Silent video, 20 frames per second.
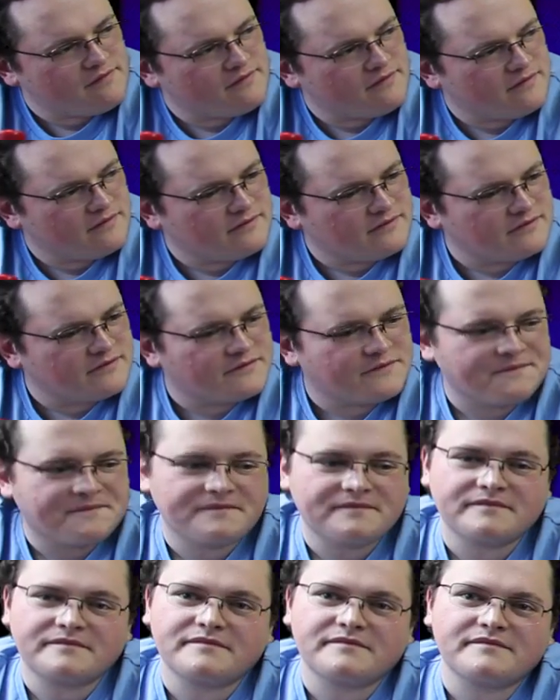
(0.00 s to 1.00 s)

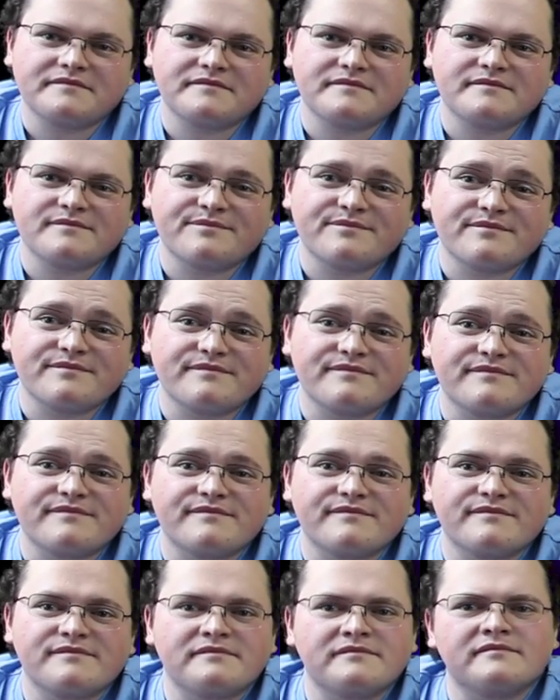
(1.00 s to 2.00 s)

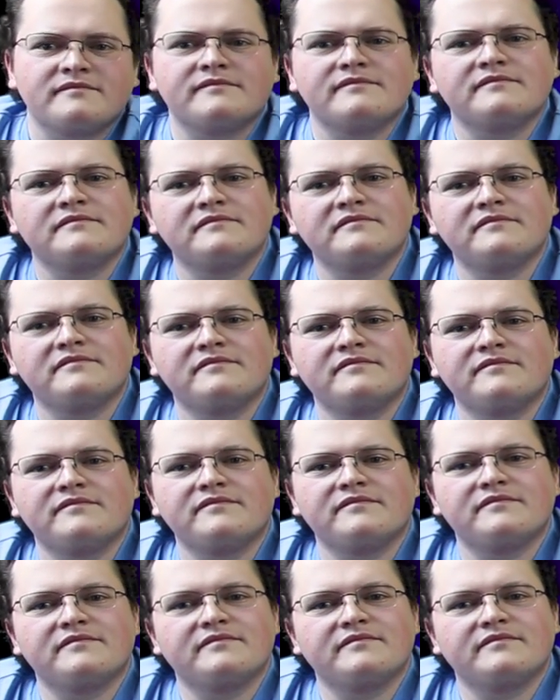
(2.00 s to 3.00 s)

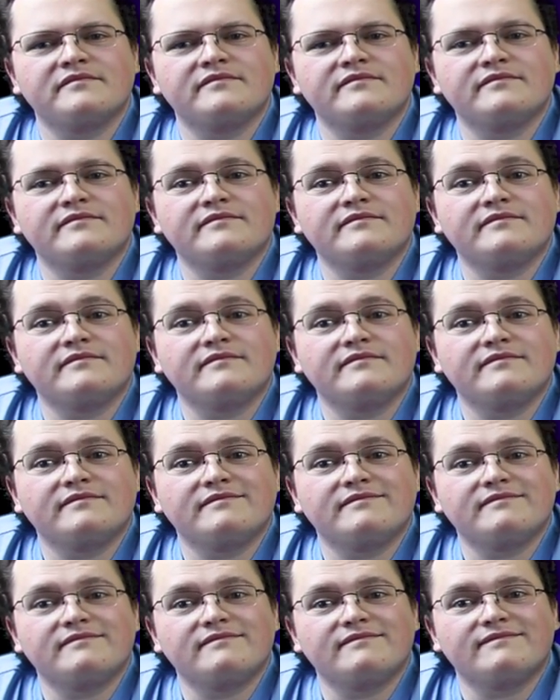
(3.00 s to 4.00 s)

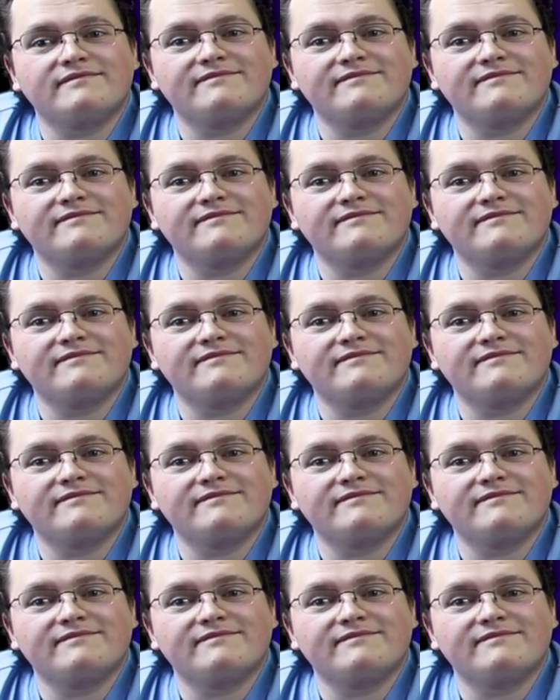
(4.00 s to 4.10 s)
No words are spoken by the person on screen.